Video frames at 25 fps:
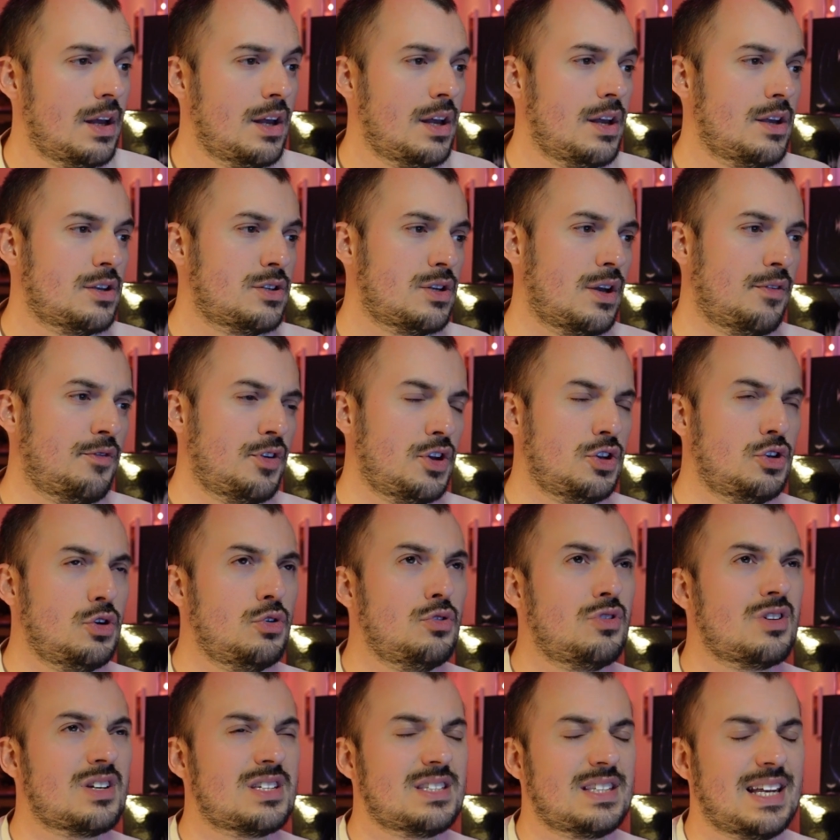So if you do
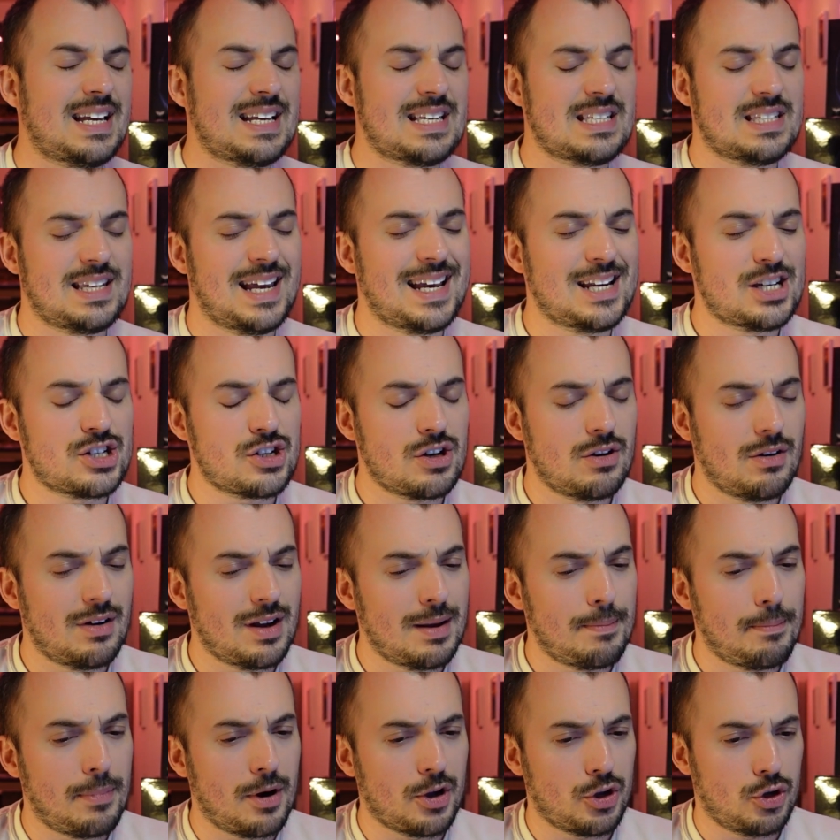just stay stationary
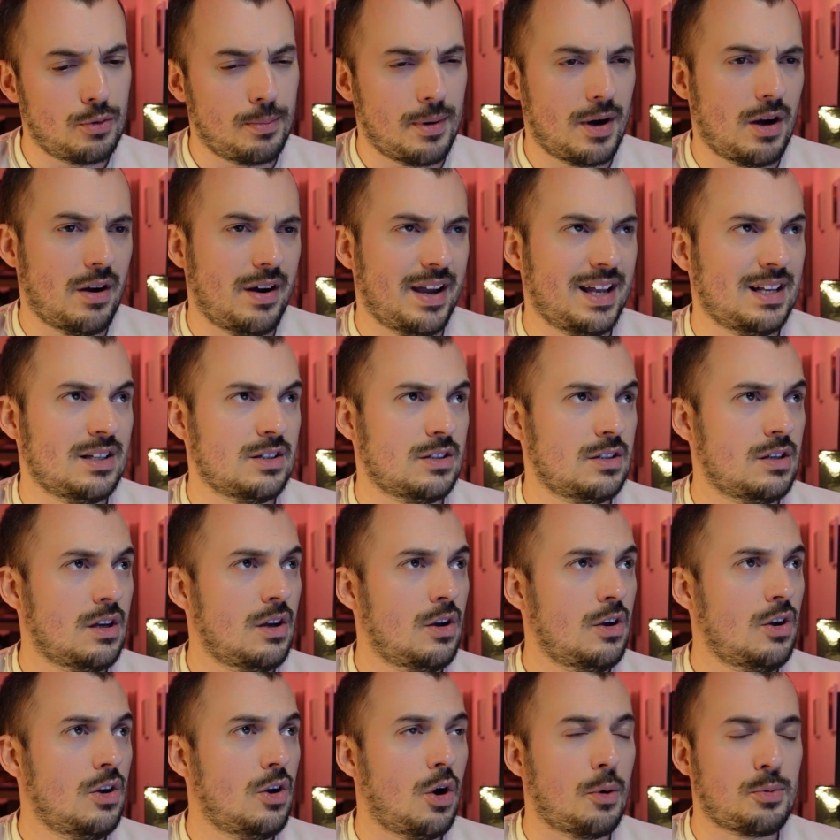but you're behind
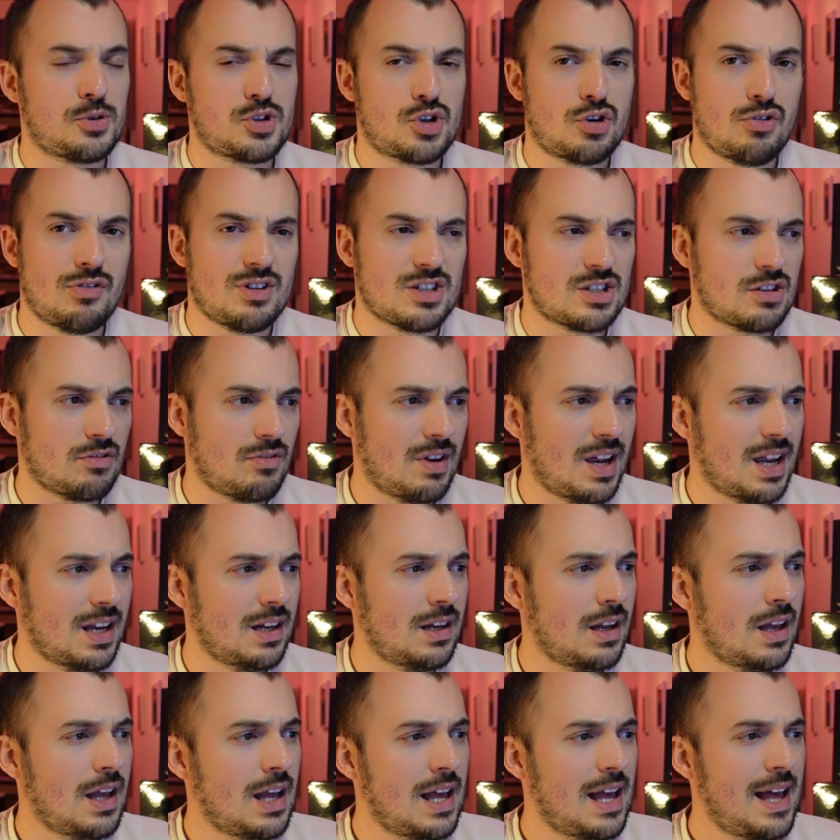obscuring
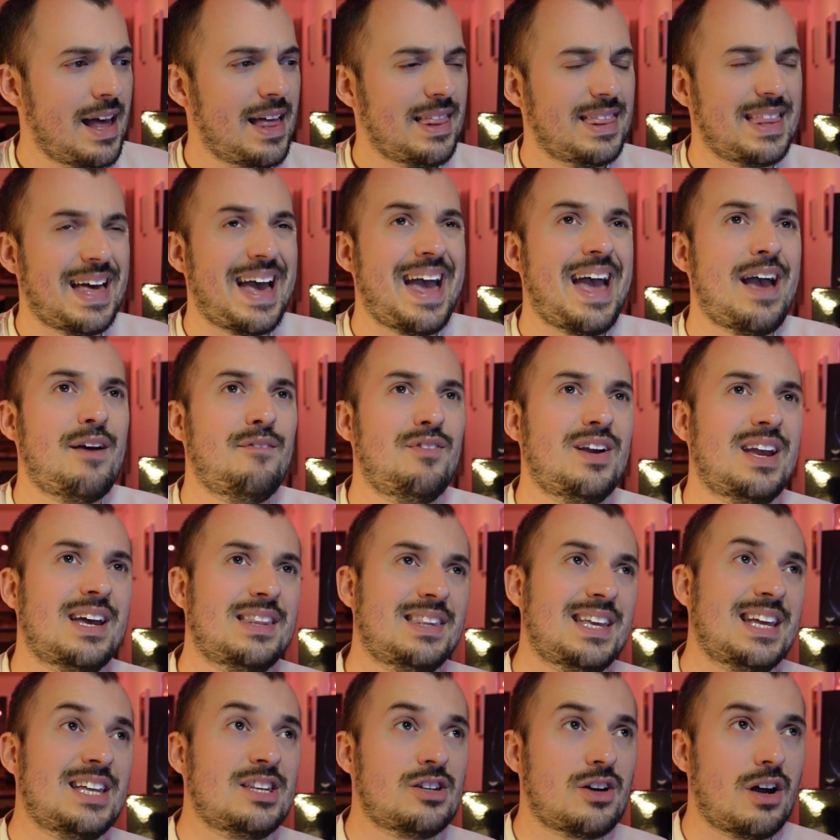terrain, the heavy and
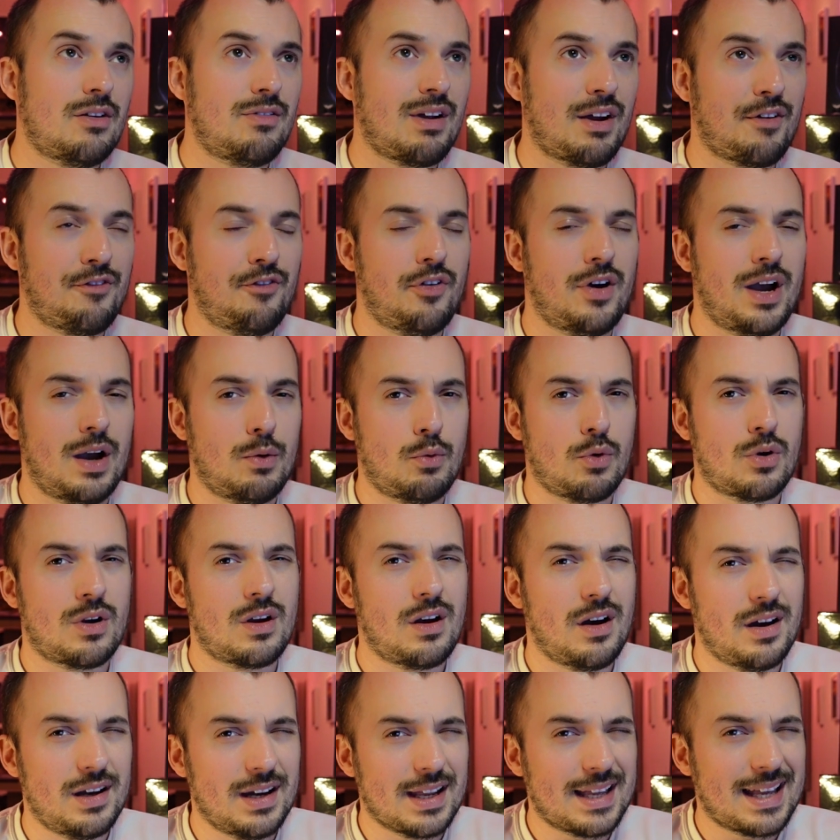the indirect fire will
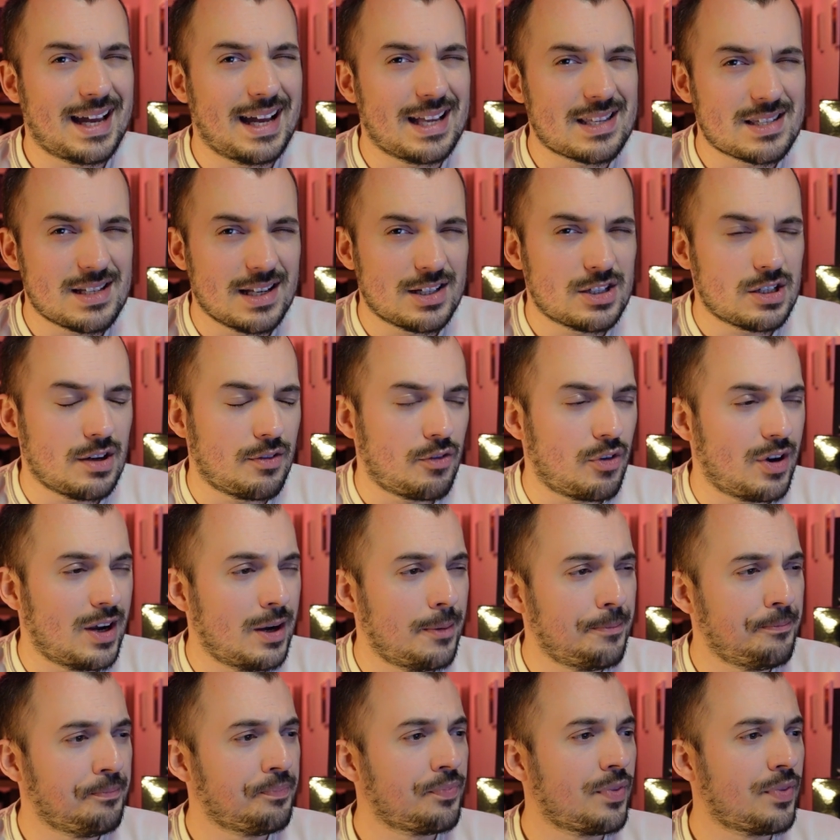kind of cancel each other out.